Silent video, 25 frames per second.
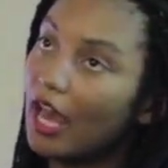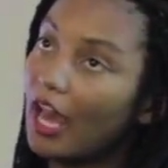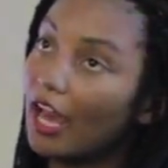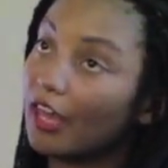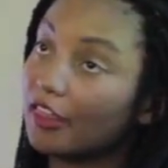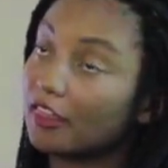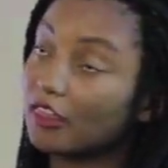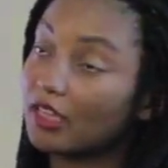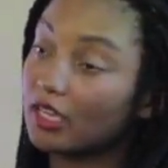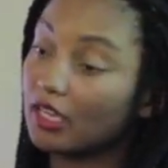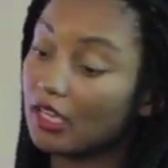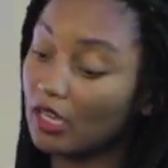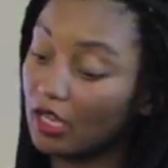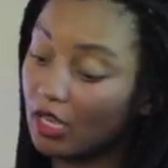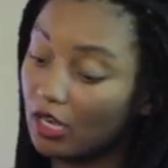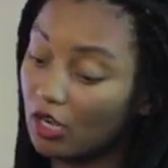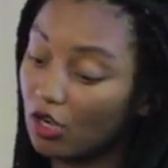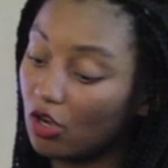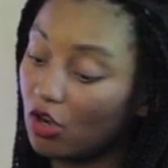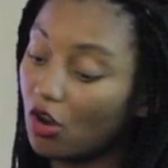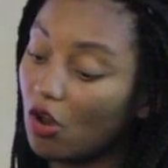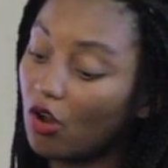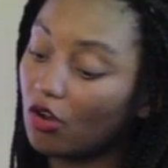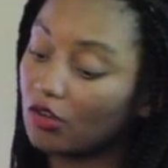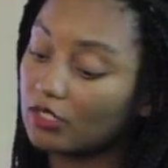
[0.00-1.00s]
I think
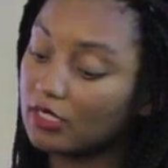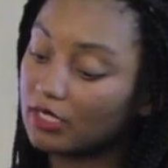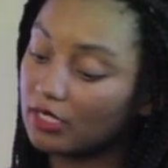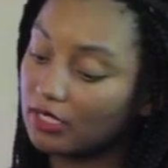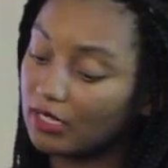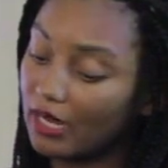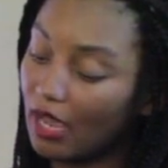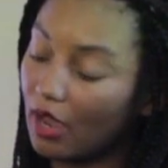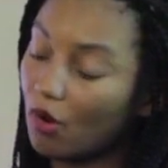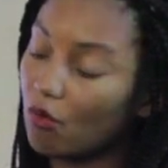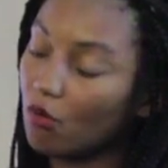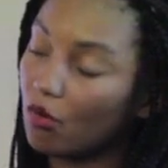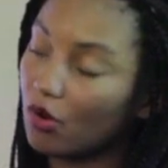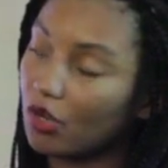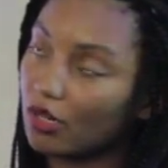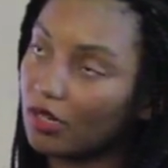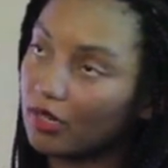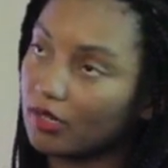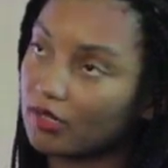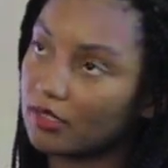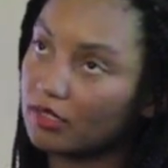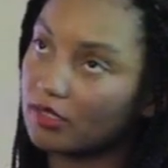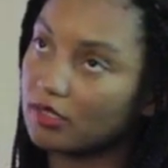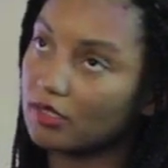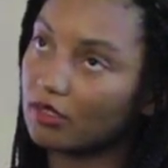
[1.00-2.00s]
a lot
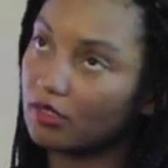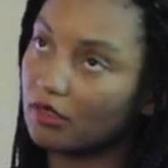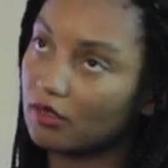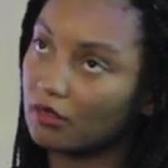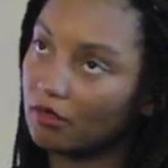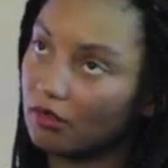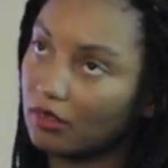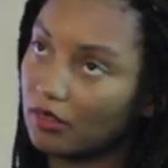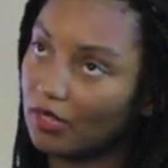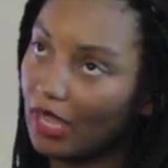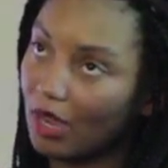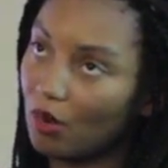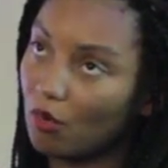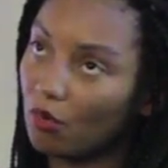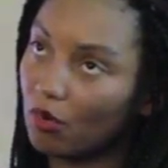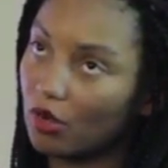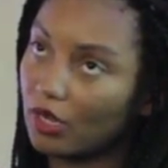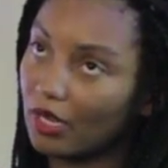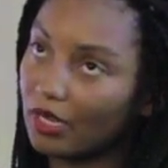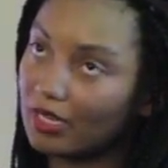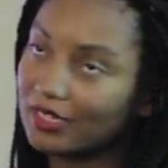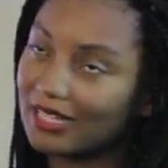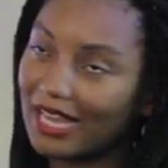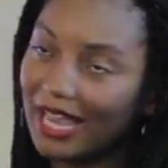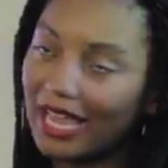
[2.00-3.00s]
network,
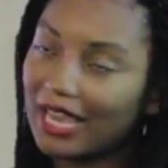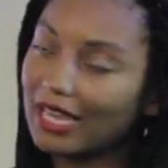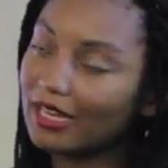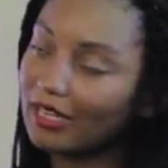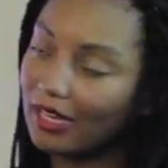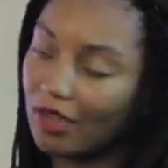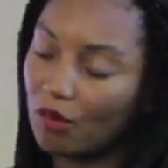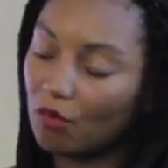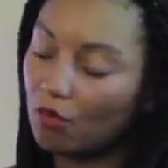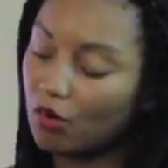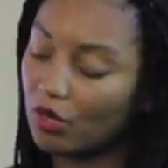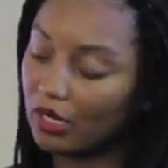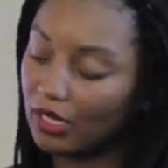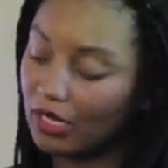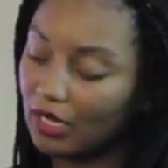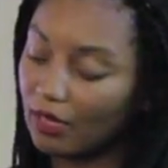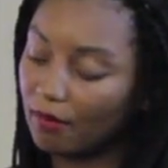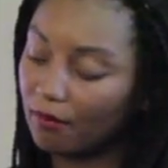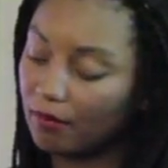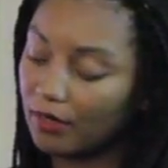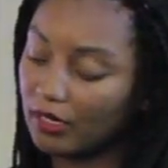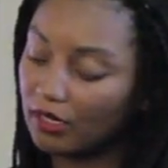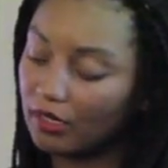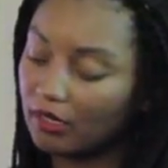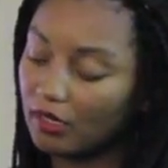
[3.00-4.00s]
because I hate
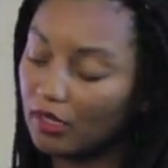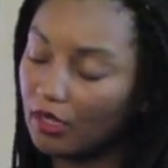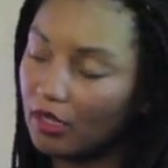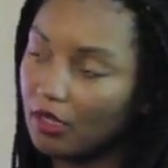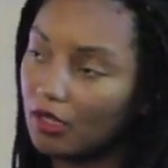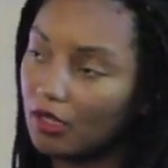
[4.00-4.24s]
networking, but